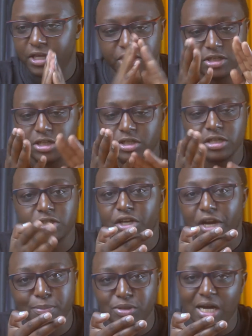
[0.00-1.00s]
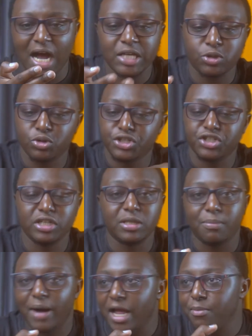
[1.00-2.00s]
it's teaching scriptures or teaching the
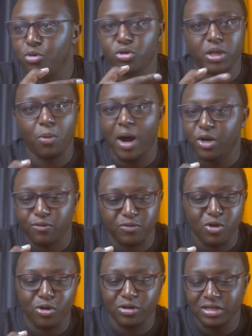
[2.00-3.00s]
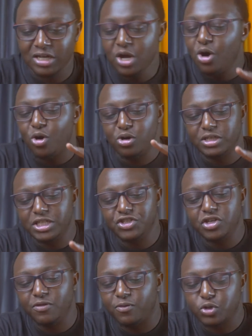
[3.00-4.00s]
Bible, the Word of God, or
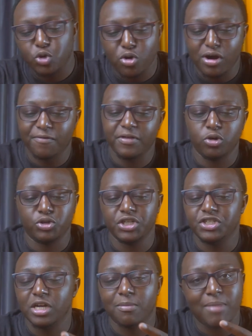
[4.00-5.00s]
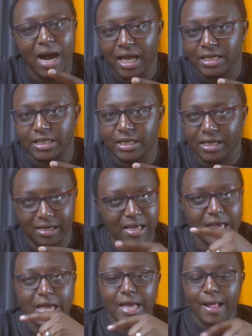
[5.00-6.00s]
teaching photography or teaching
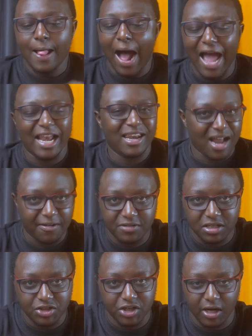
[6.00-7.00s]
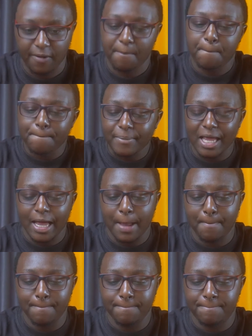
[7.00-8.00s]
marketing, I love teaching.
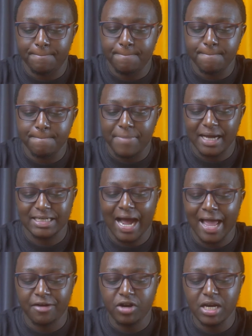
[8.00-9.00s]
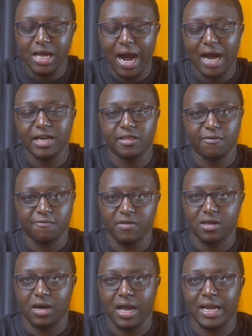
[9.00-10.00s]
But I really had the
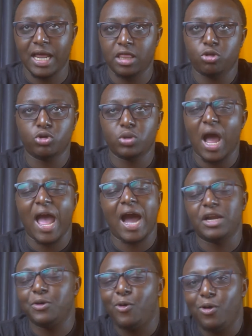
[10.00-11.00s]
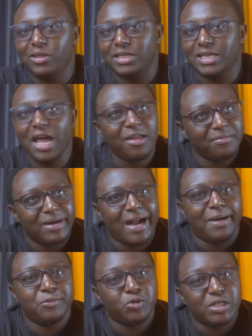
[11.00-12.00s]
fear, and I thought I had all the time. I
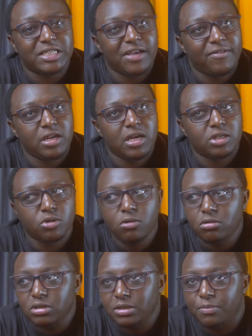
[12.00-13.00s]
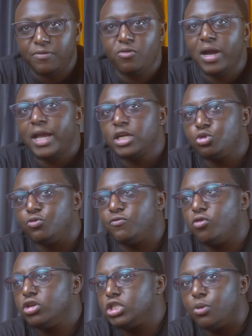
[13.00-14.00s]
am 27 years old. Before I get to
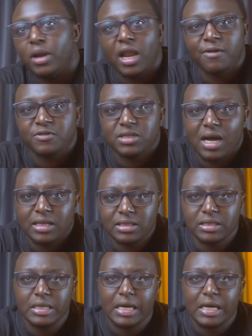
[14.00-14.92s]
40 when life starts,